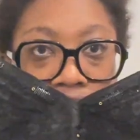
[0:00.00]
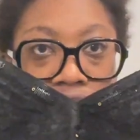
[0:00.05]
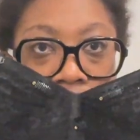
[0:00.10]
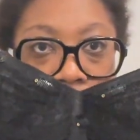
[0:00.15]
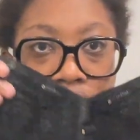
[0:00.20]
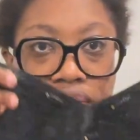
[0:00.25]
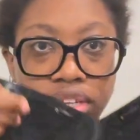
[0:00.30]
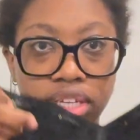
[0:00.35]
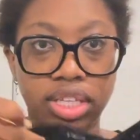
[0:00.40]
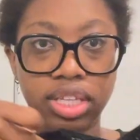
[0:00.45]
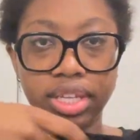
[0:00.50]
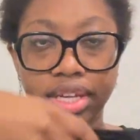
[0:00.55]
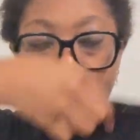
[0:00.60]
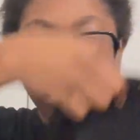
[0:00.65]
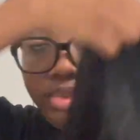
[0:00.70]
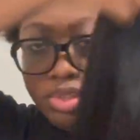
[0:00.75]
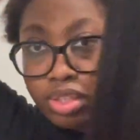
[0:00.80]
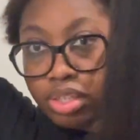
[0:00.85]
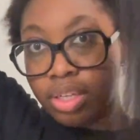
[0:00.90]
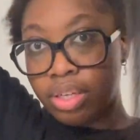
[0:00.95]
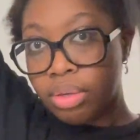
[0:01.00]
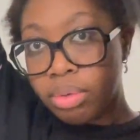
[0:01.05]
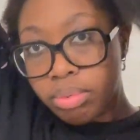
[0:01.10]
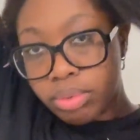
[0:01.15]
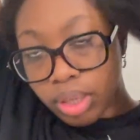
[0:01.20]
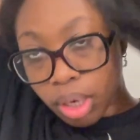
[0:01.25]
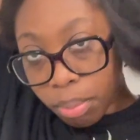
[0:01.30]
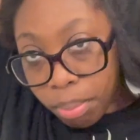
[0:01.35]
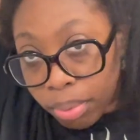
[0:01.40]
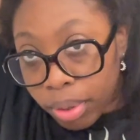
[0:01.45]
all the clips. I'm just
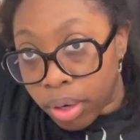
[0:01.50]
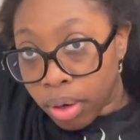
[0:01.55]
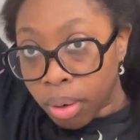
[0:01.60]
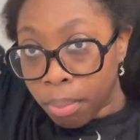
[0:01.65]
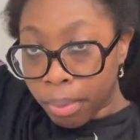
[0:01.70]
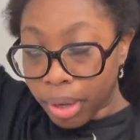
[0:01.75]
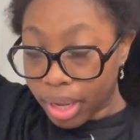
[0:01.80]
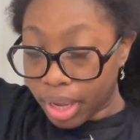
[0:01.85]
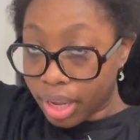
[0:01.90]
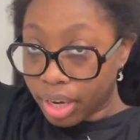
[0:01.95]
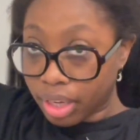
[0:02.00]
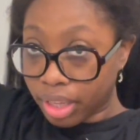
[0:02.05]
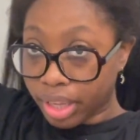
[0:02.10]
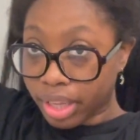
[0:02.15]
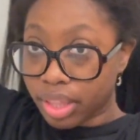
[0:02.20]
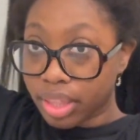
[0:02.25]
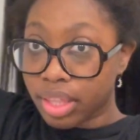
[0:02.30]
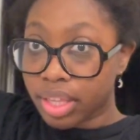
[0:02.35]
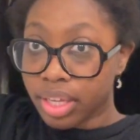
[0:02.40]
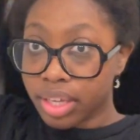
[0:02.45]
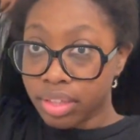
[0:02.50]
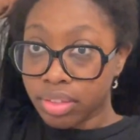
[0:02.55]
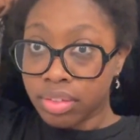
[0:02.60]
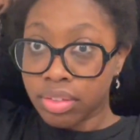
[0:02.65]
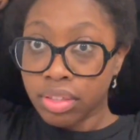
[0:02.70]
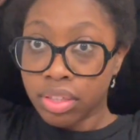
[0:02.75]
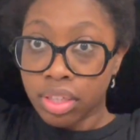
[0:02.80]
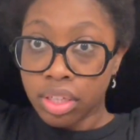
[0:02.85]
gonna put it on my head like this.